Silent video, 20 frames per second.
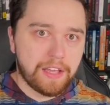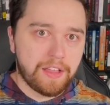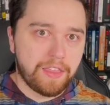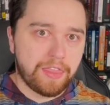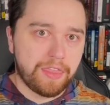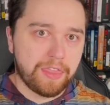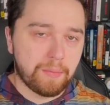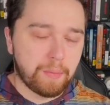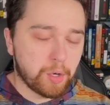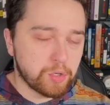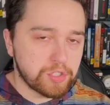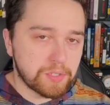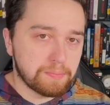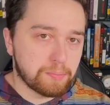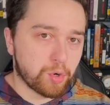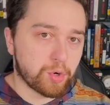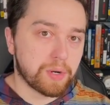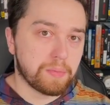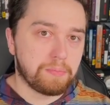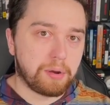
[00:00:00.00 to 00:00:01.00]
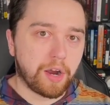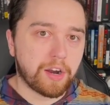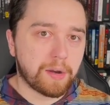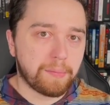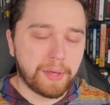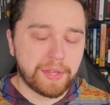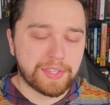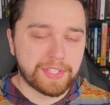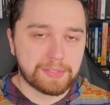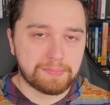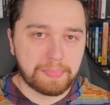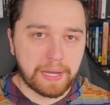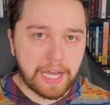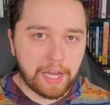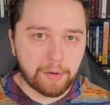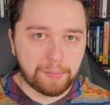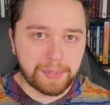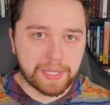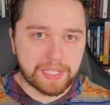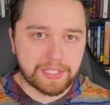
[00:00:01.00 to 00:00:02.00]
the most important part about this
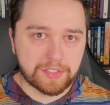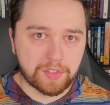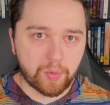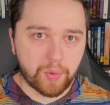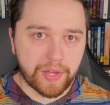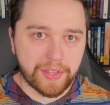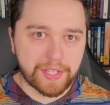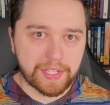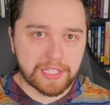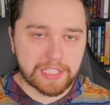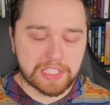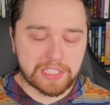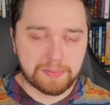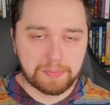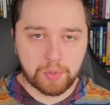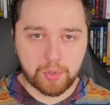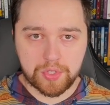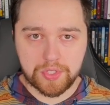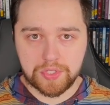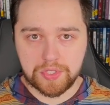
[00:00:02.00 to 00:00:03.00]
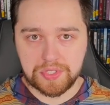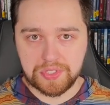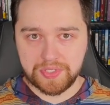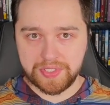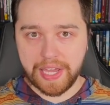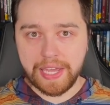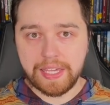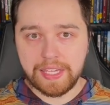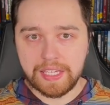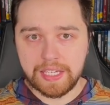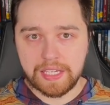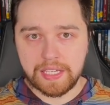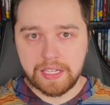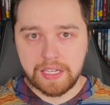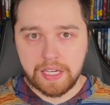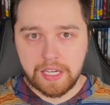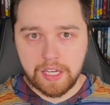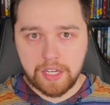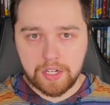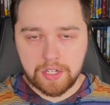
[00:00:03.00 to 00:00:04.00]
biopic is the way that it explores her psyche
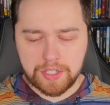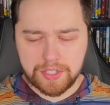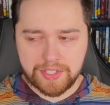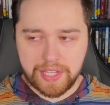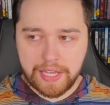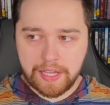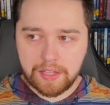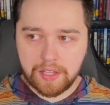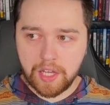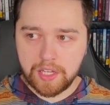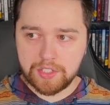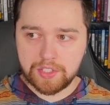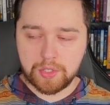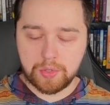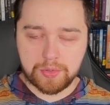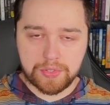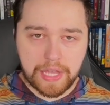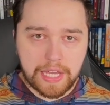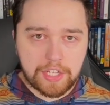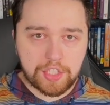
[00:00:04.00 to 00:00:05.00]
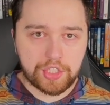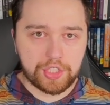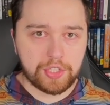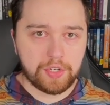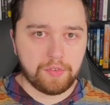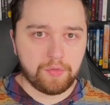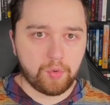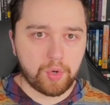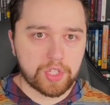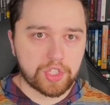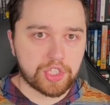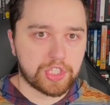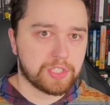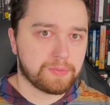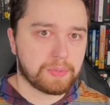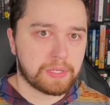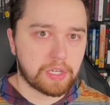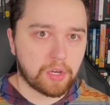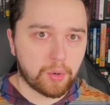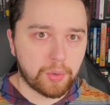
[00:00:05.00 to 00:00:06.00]
her psychological nature of what she's
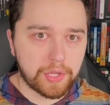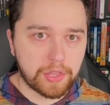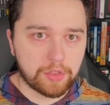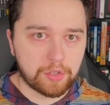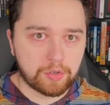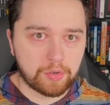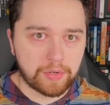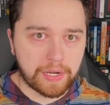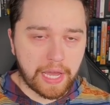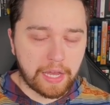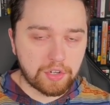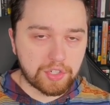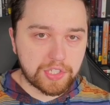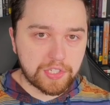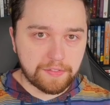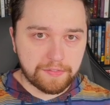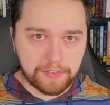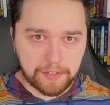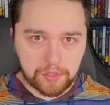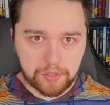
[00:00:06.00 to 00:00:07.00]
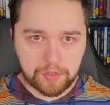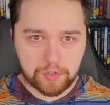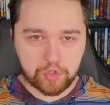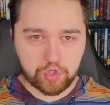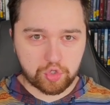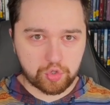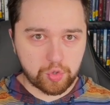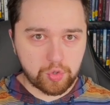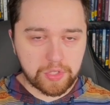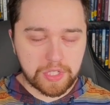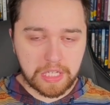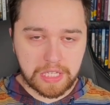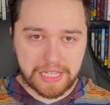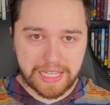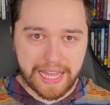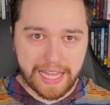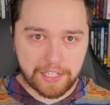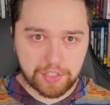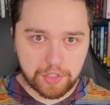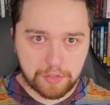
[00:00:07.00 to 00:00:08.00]
been going through and how she feels truly
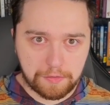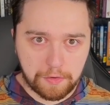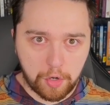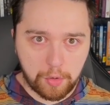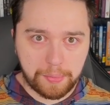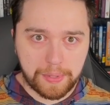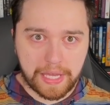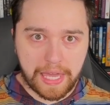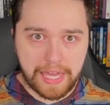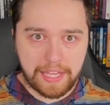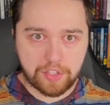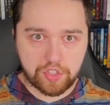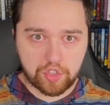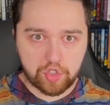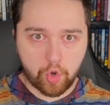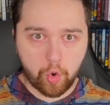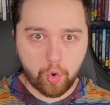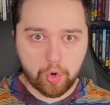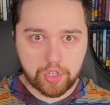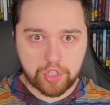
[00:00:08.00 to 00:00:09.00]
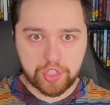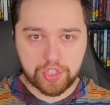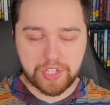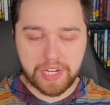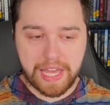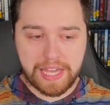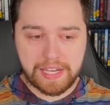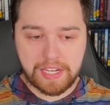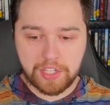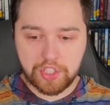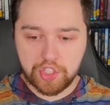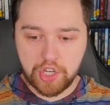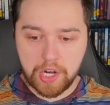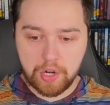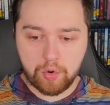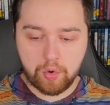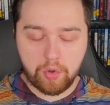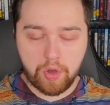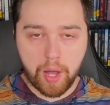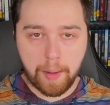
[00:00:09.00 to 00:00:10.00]
claustrophobic and tortured and in
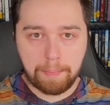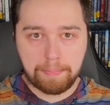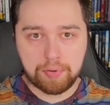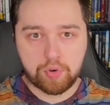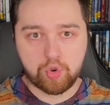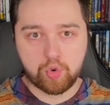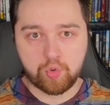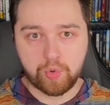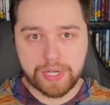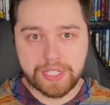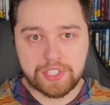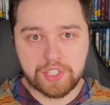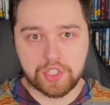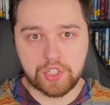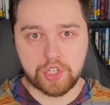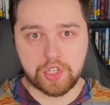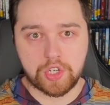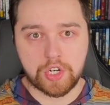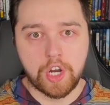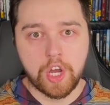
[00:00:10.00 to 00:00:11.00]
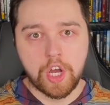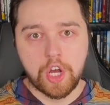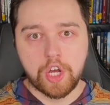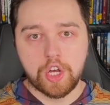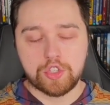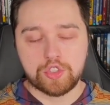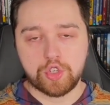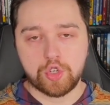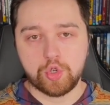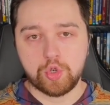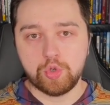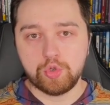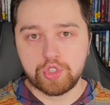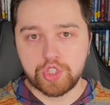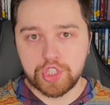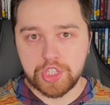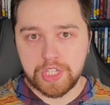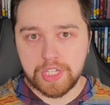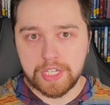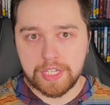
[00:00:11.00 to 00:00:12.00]
general a prisoner to who
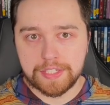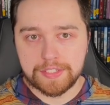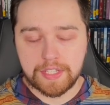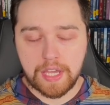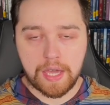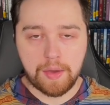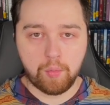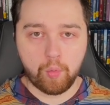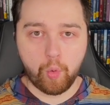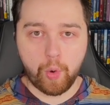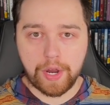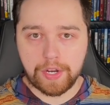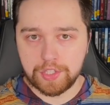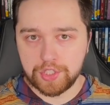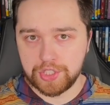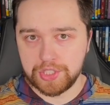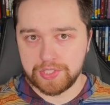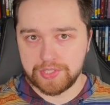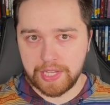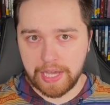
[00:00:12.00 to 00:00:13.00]
she is and where she's